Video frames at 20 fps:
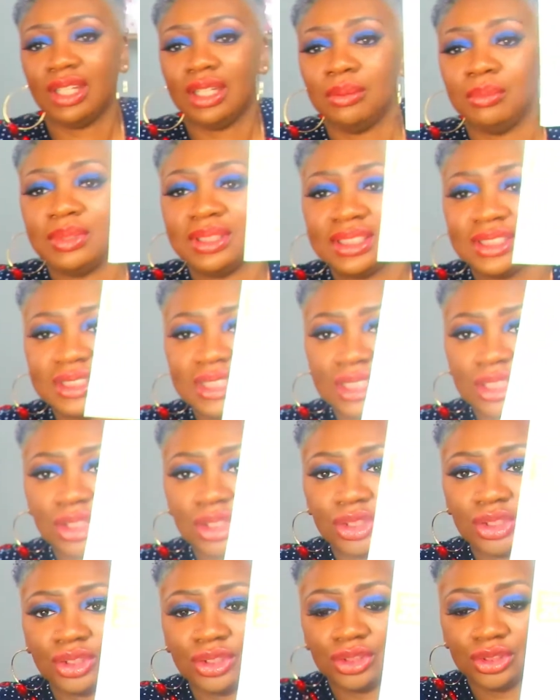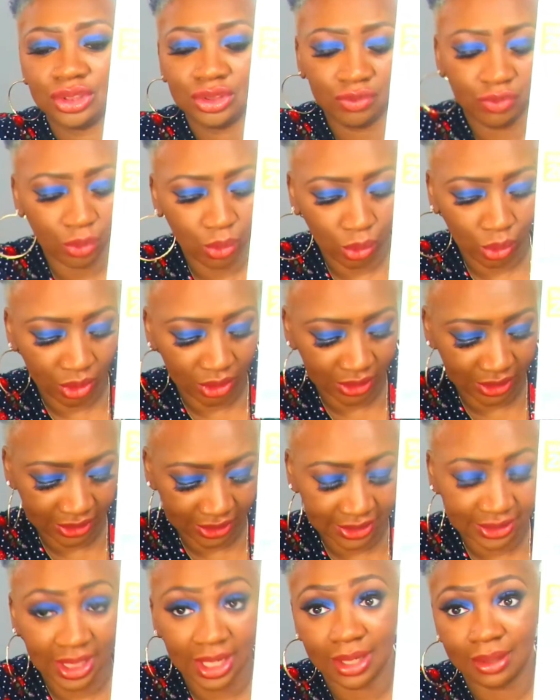famous stickers for
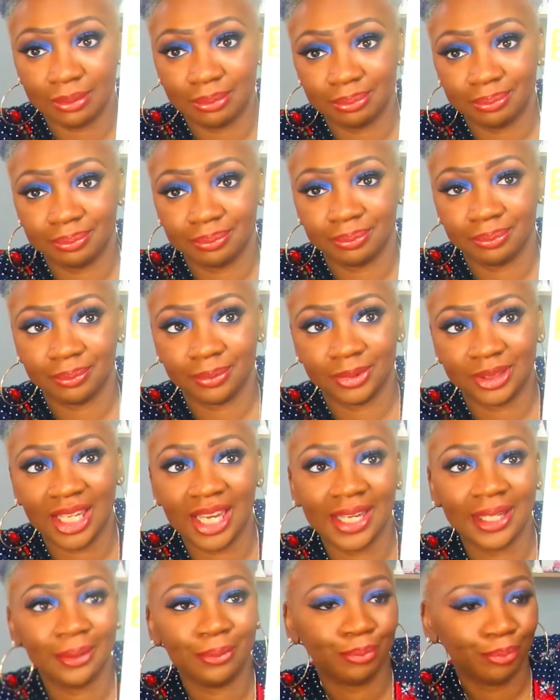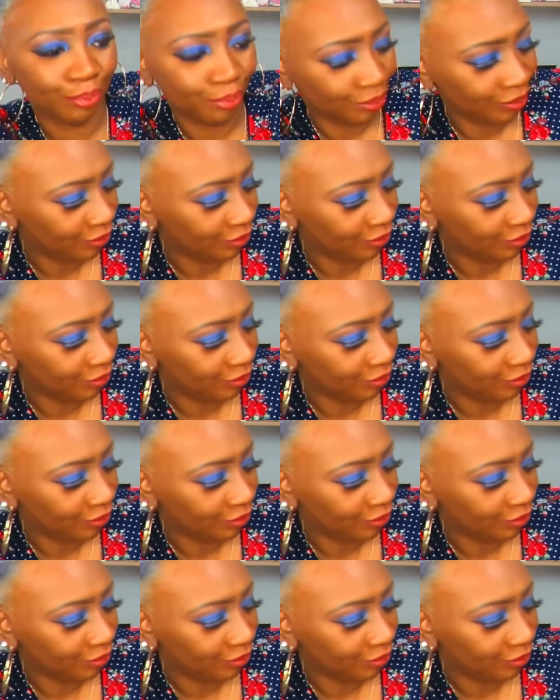this time. Okay?